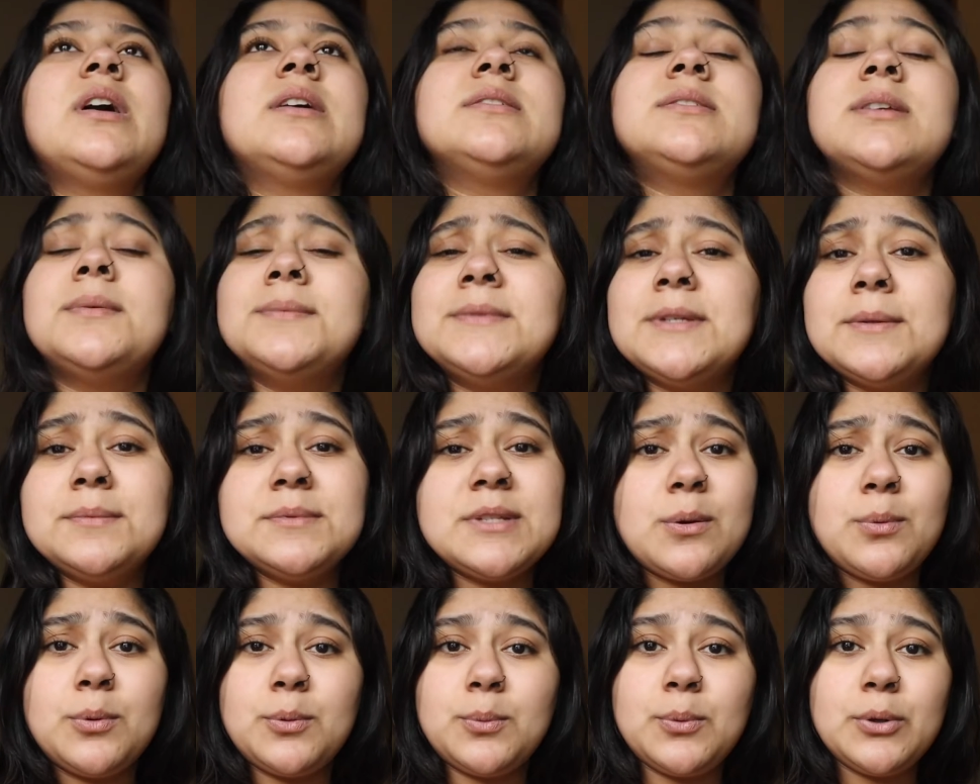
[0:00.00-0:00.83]
sometimes
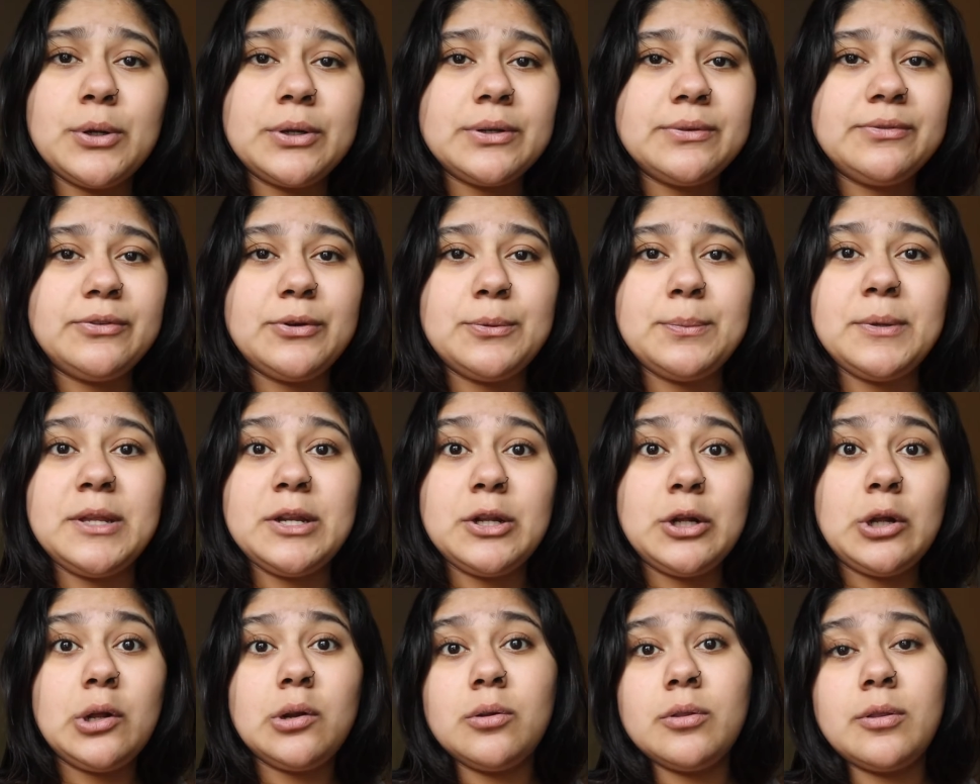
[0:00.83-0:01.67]
that would work for me
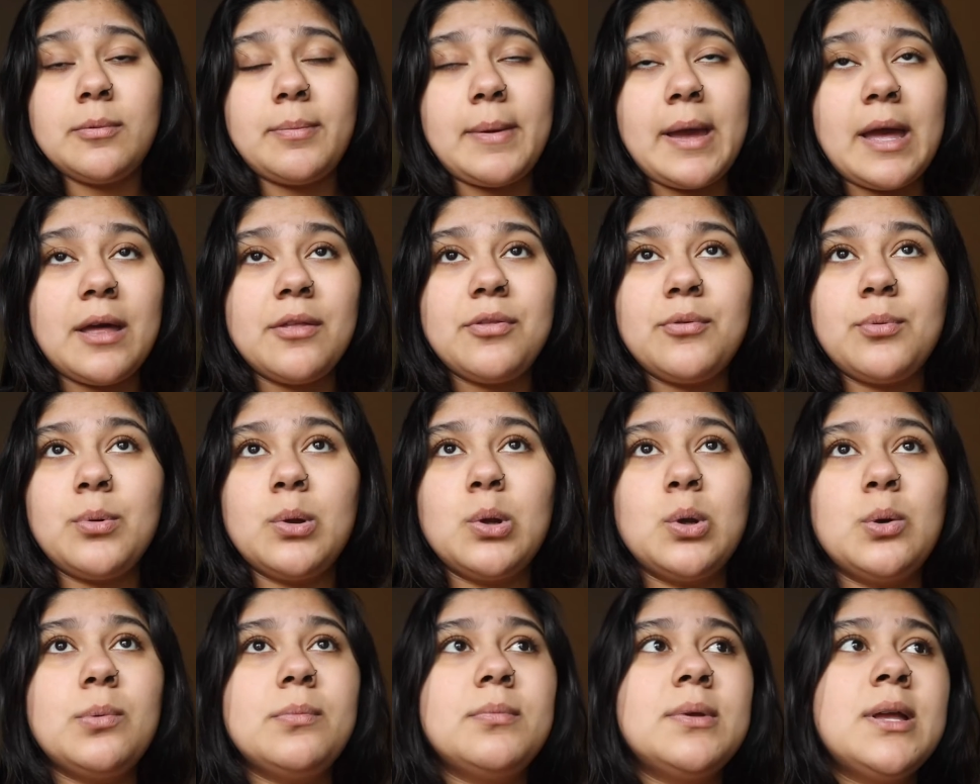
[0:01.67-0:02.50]
to go to the
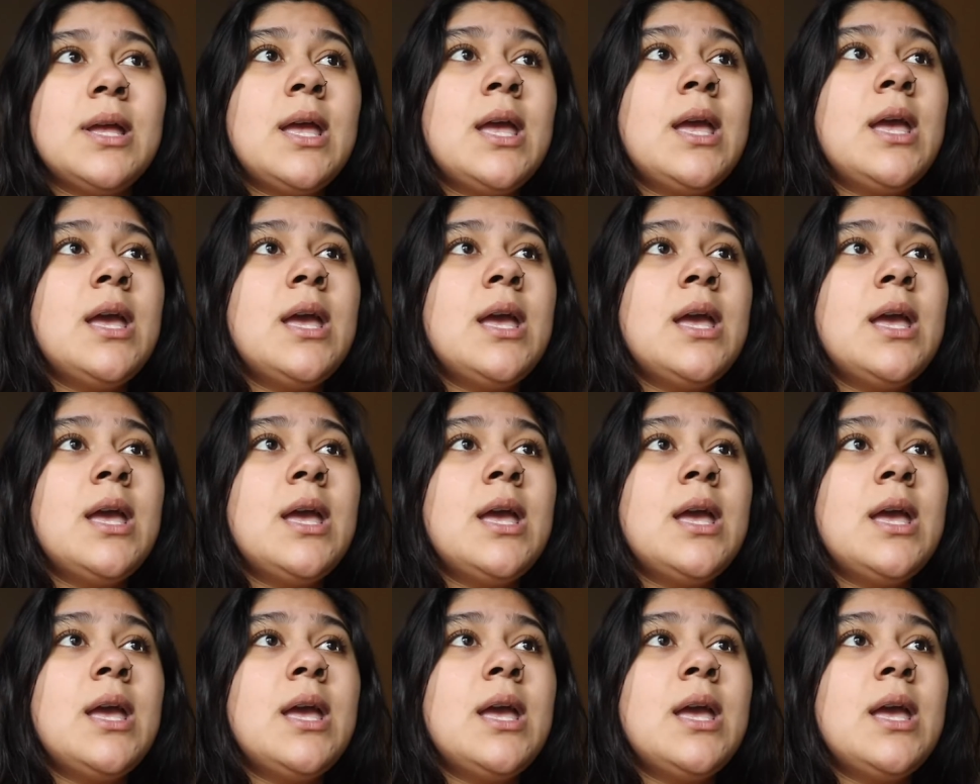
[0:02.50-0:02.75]
bathroom